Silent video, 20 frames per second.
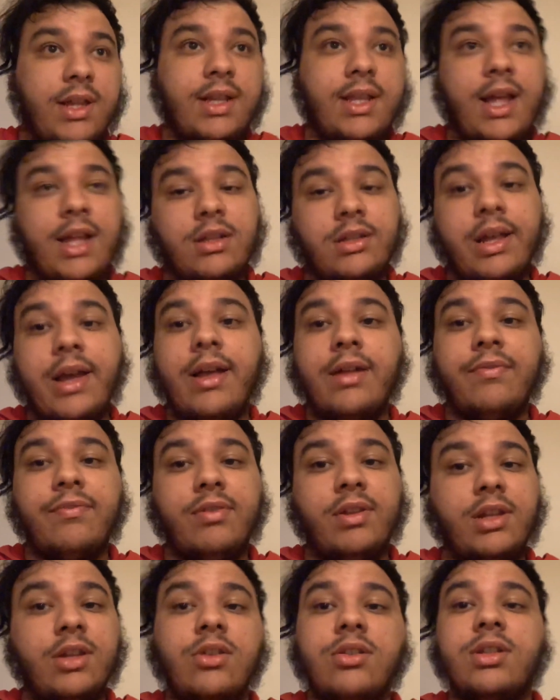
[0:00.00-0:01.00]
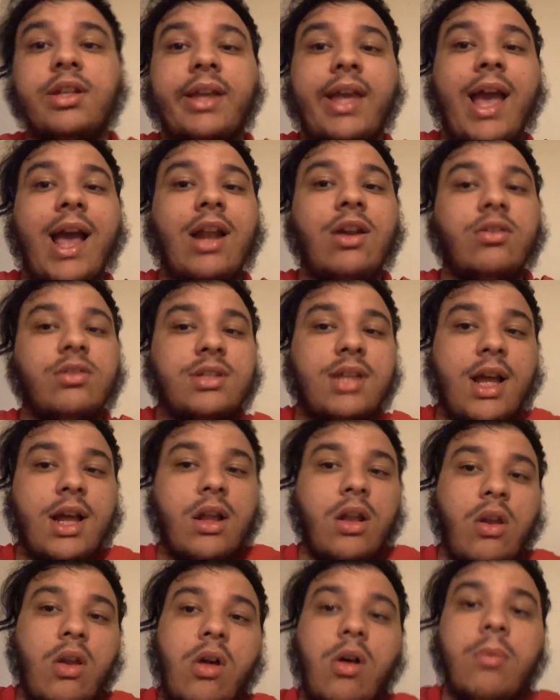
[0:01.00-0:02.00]
They definitely use the counter-attack a
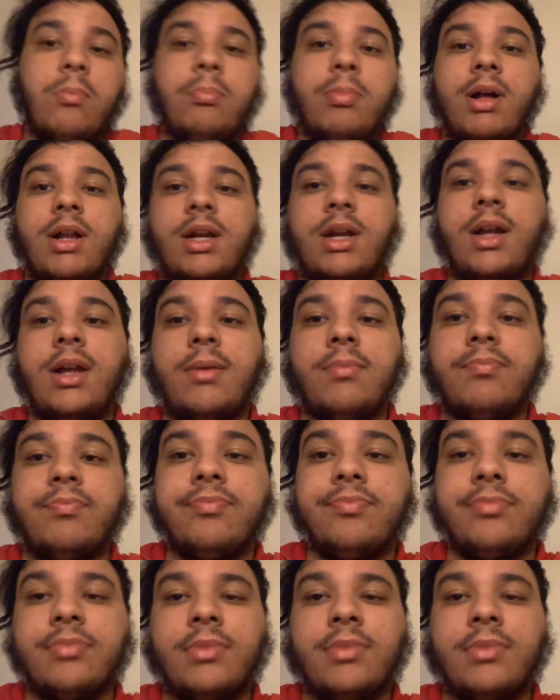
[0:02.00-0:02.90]
lot, but